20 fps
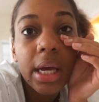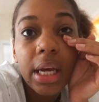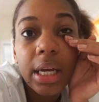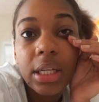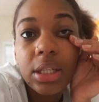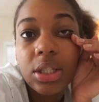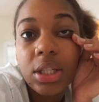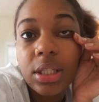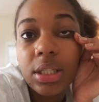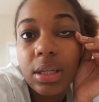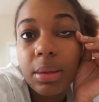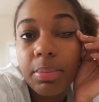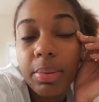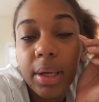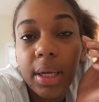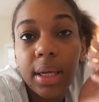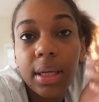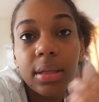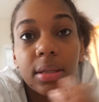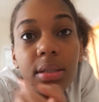It just
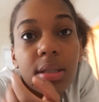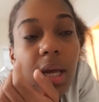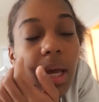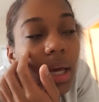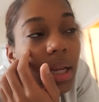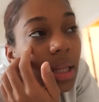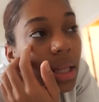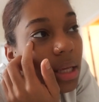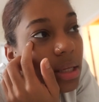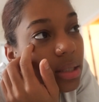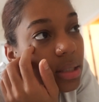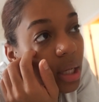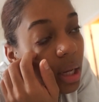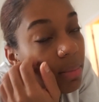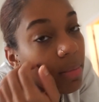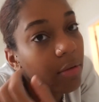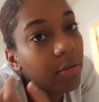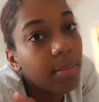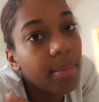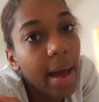depends. And then
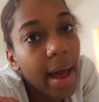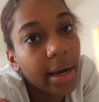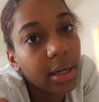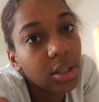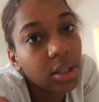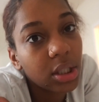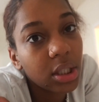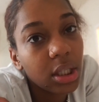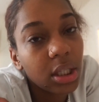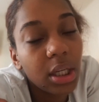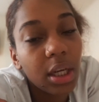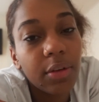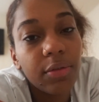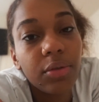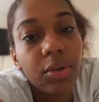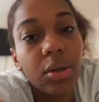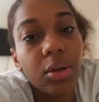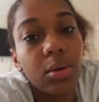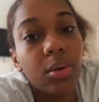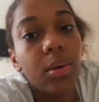some of them actually
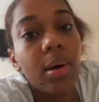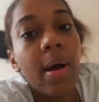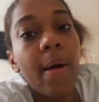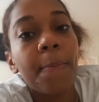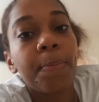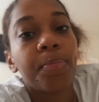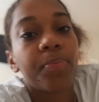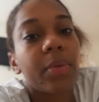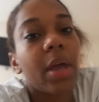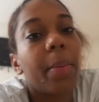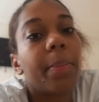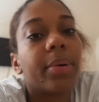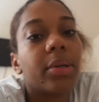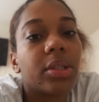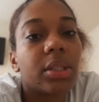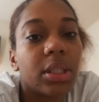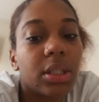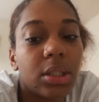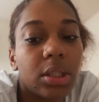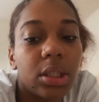give you a
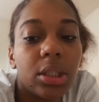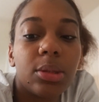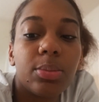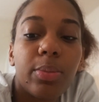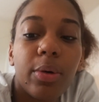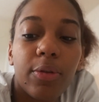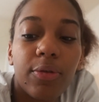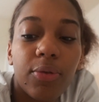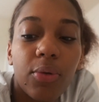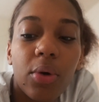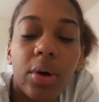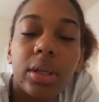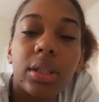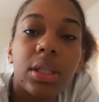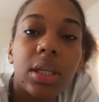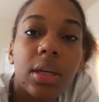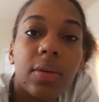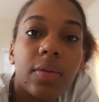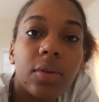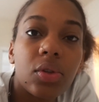percentage before
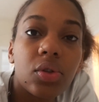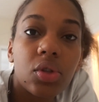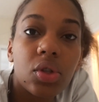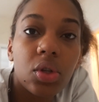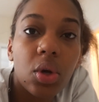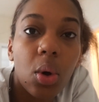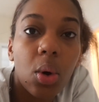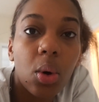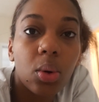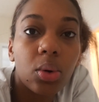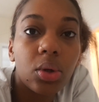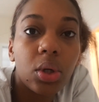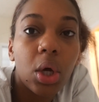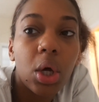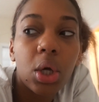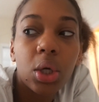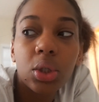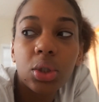it's even sold.